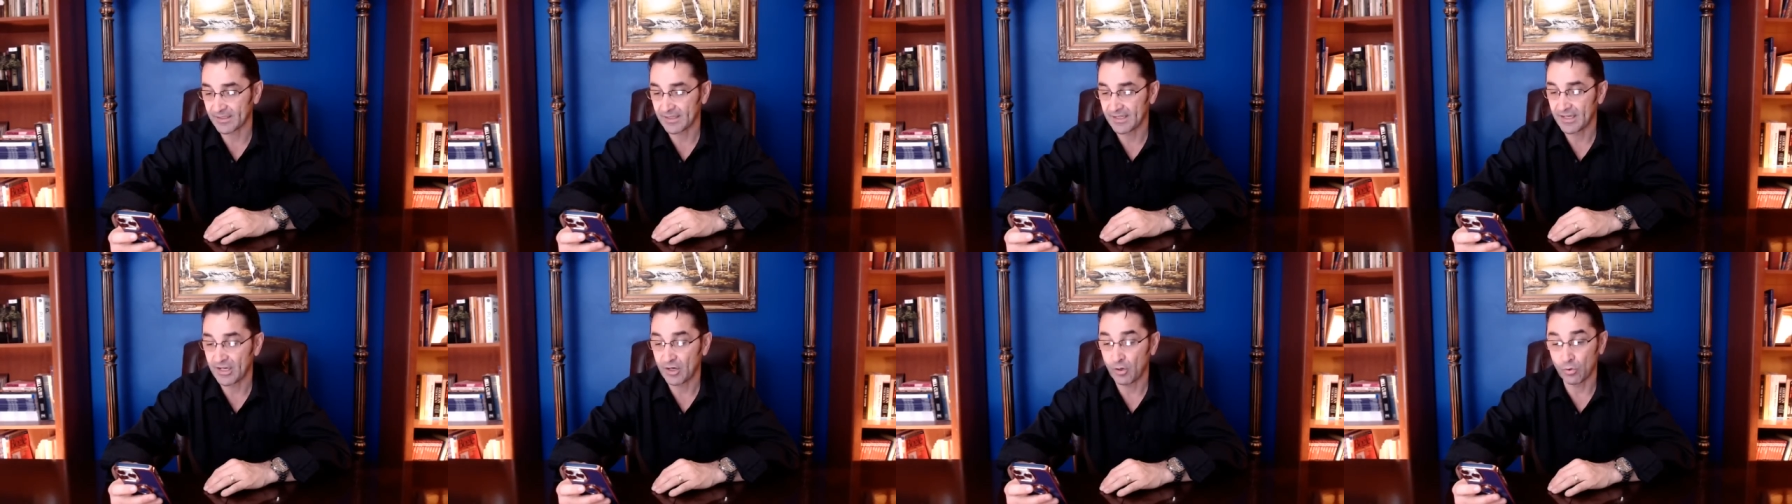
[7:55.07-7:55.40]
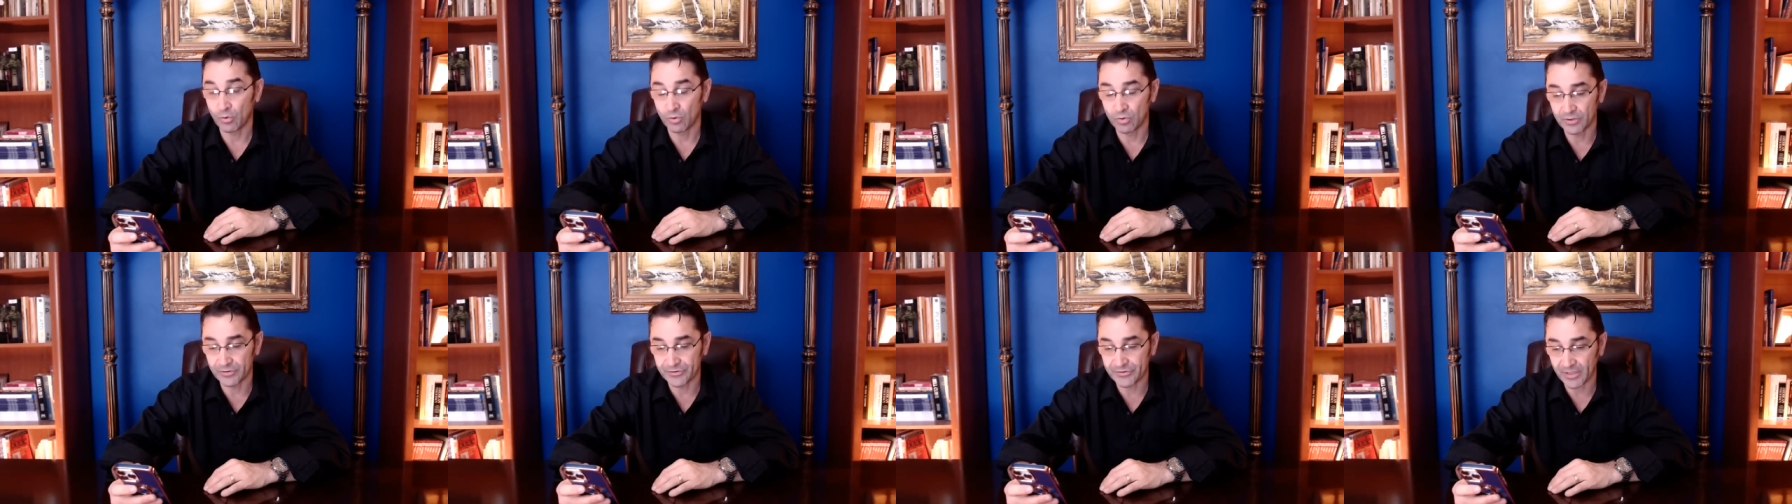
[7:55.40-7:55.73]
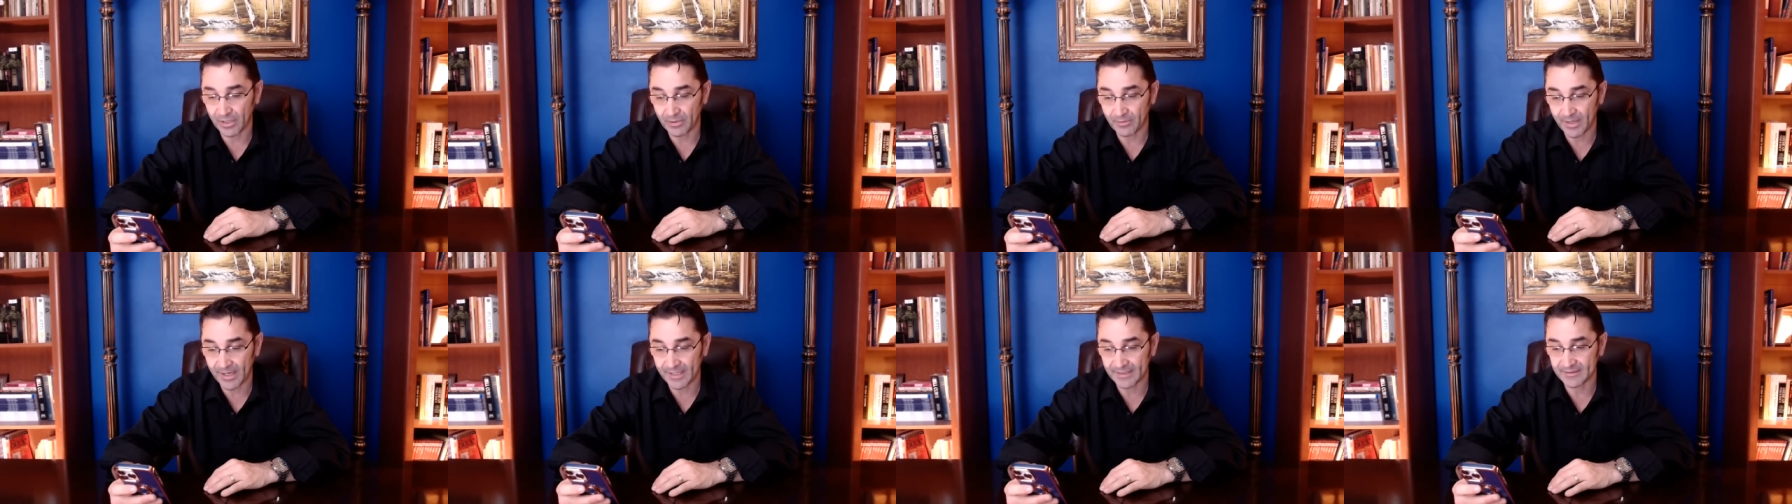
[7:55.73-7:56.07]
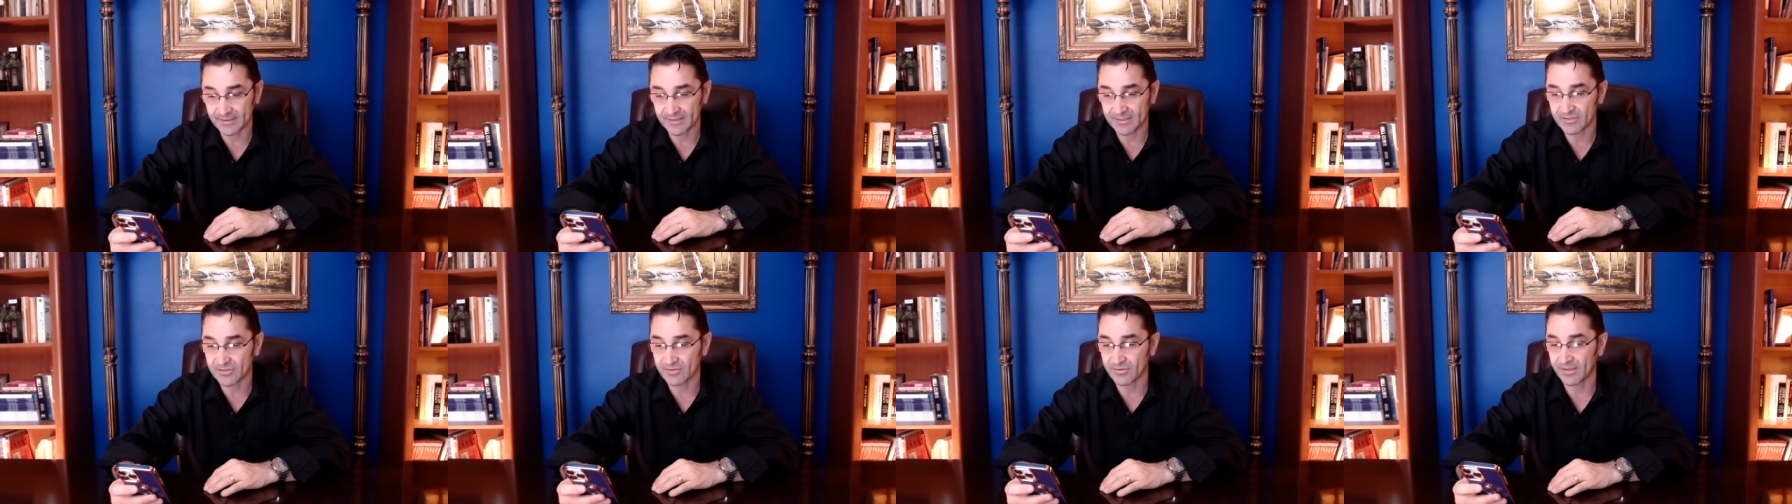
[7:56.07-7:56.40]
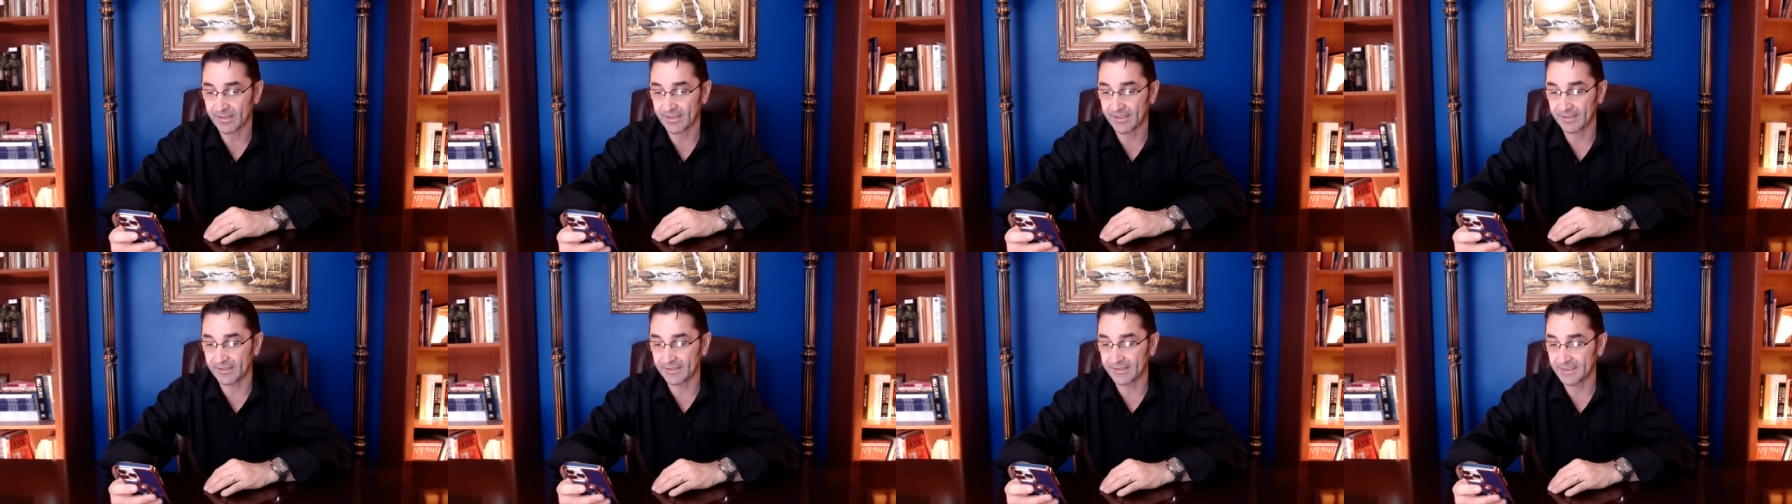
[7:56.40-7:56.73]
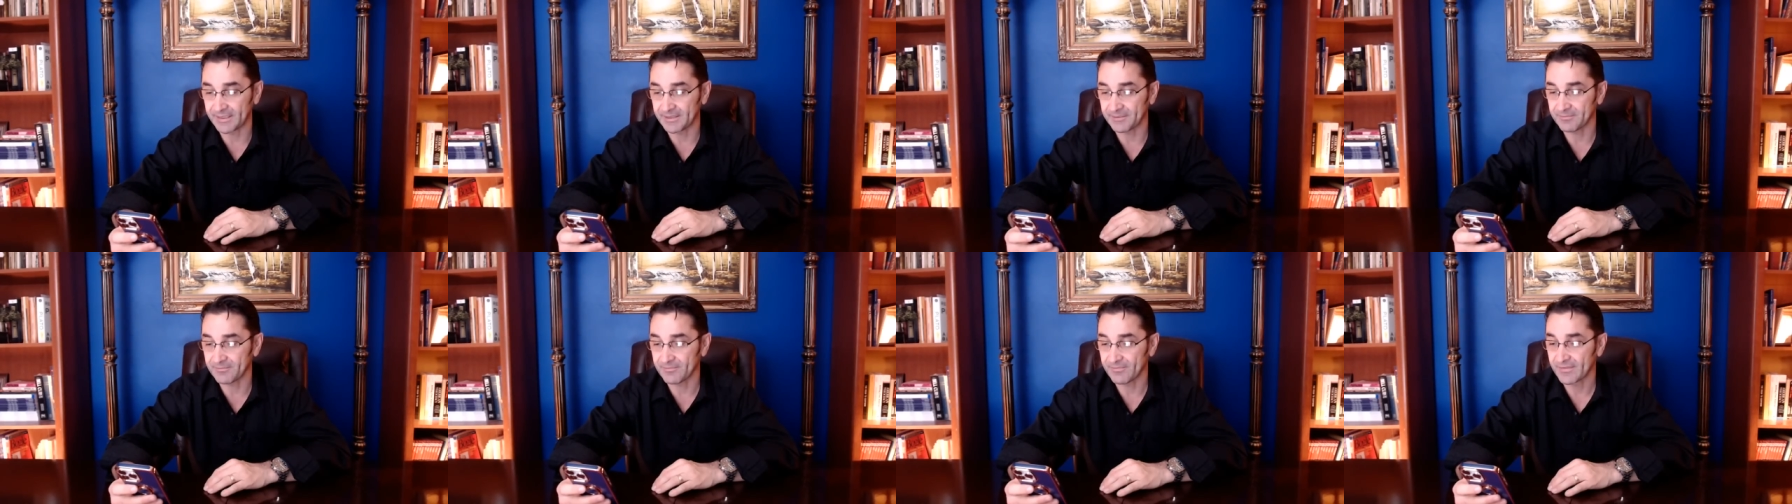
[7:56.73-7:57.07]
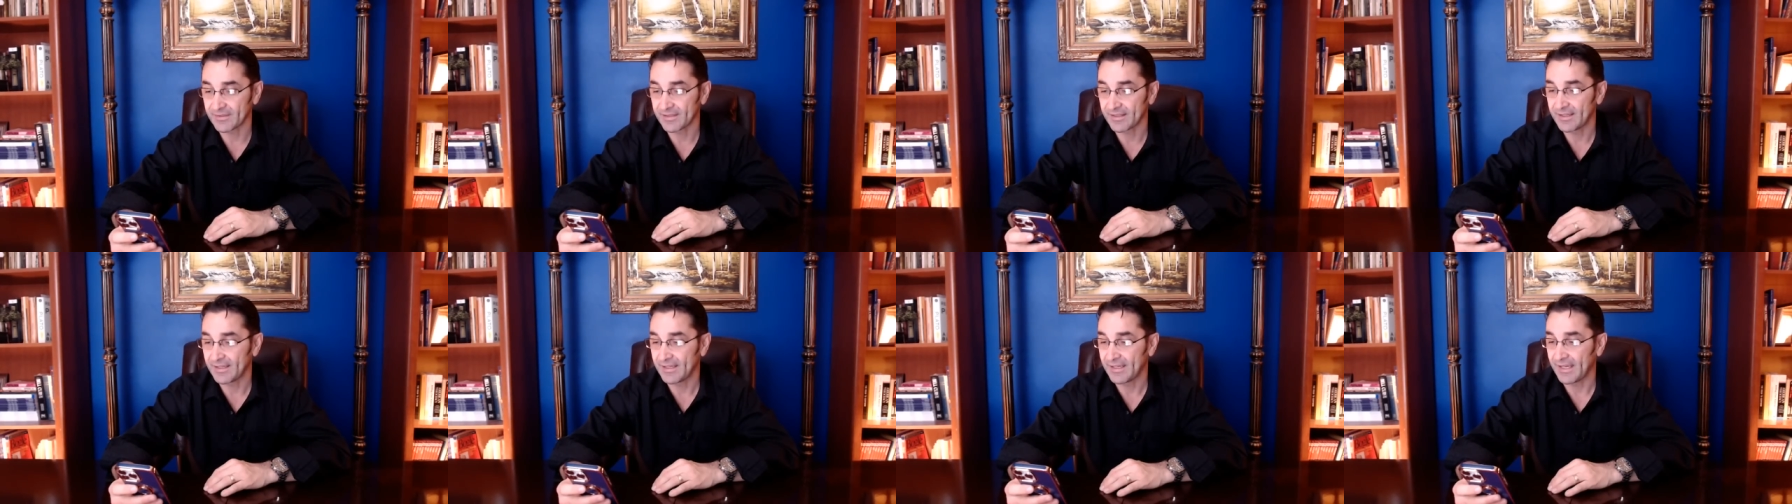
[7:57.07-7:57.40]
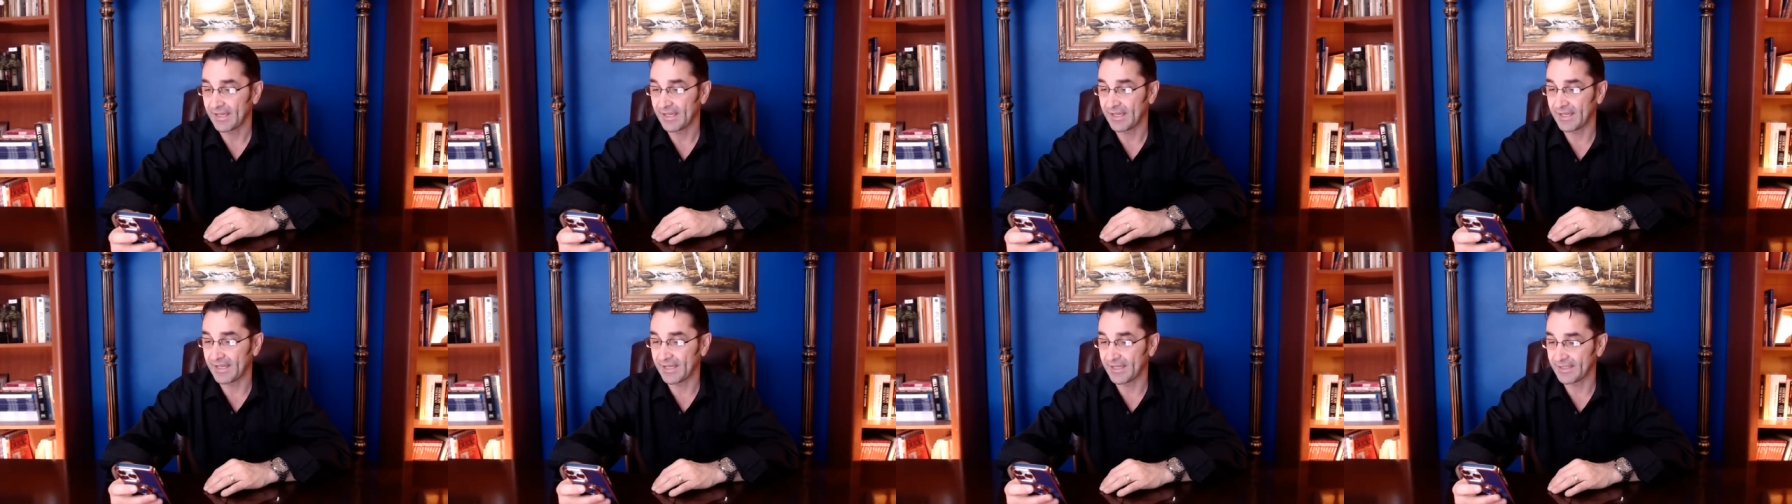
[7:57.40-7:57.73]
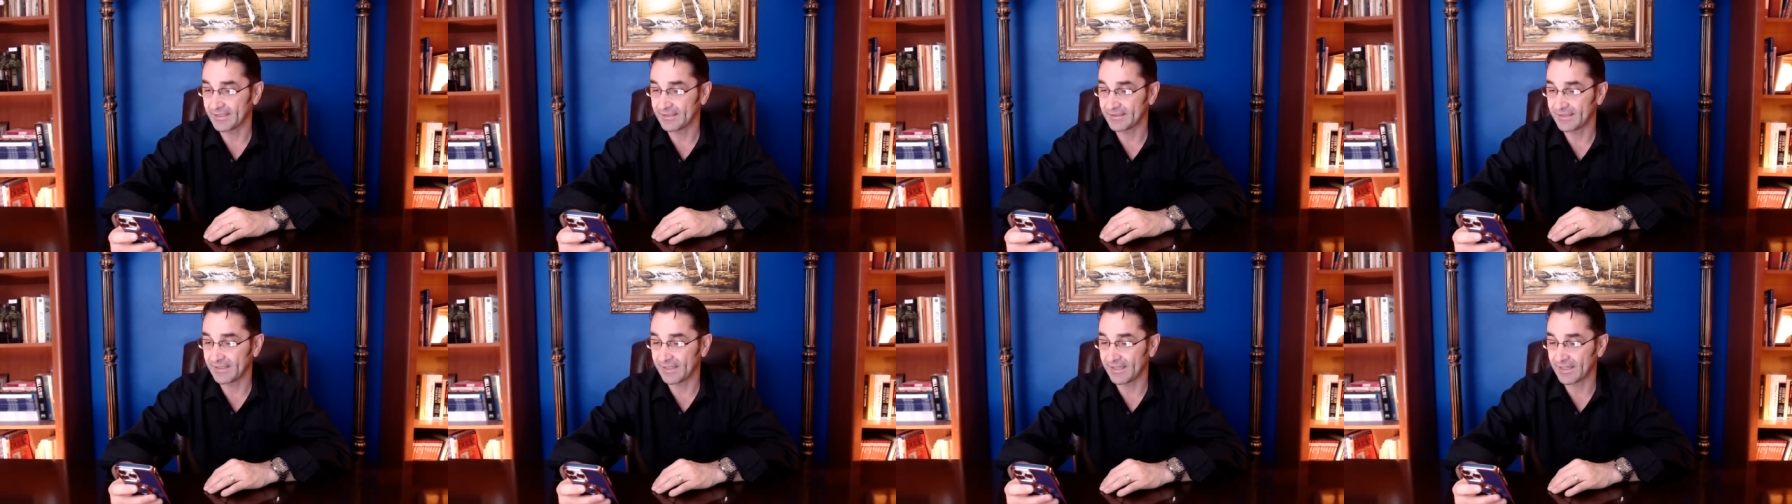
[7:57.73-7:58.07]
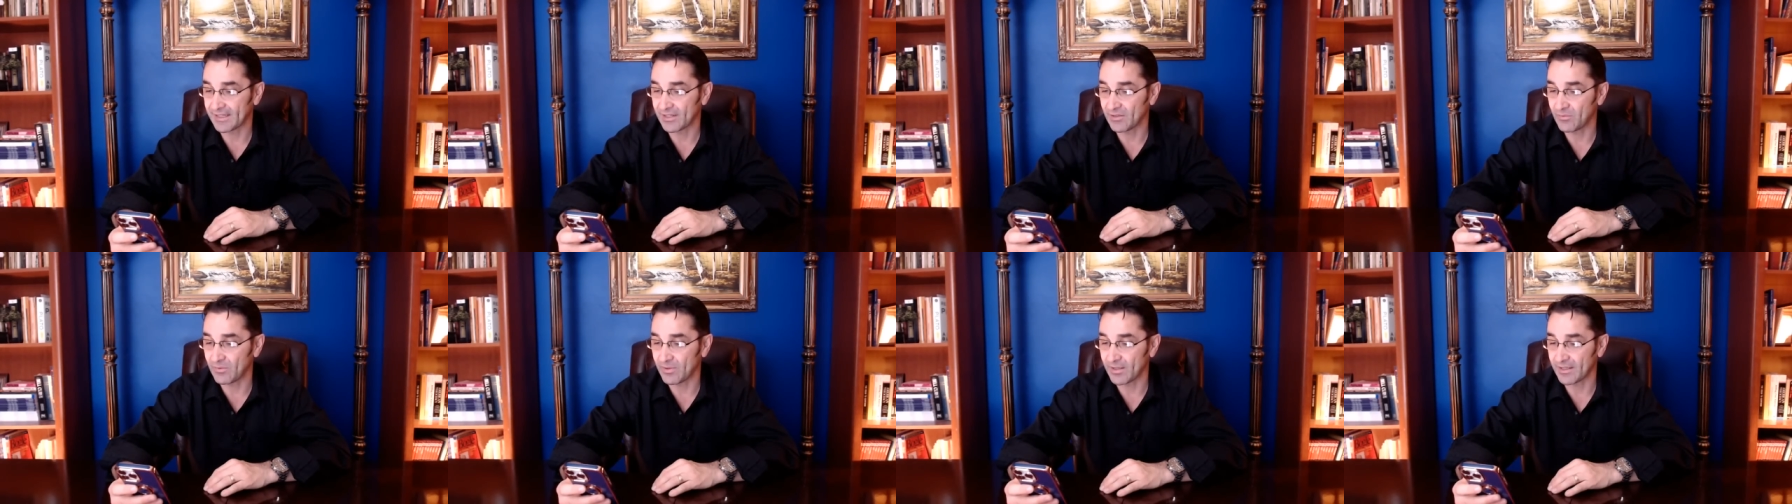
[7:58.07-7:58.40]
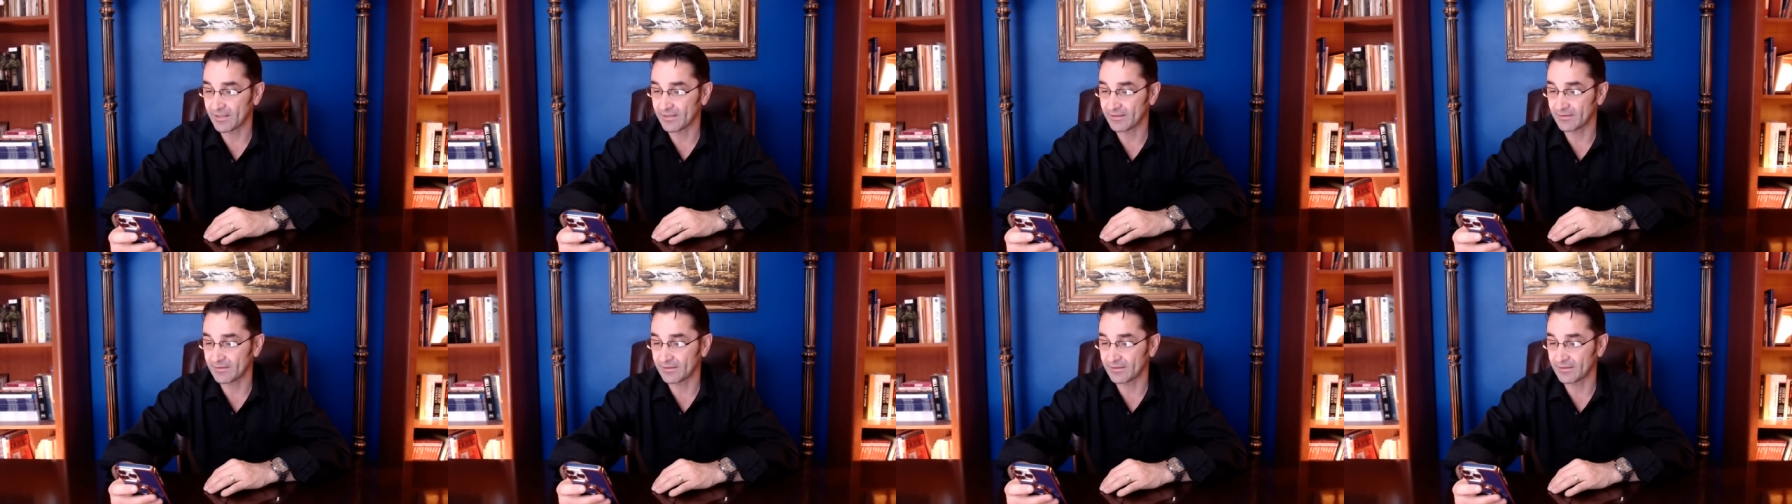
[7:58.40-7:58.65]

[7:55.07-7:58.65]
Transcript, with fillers: ultra right Israeli, and the other one,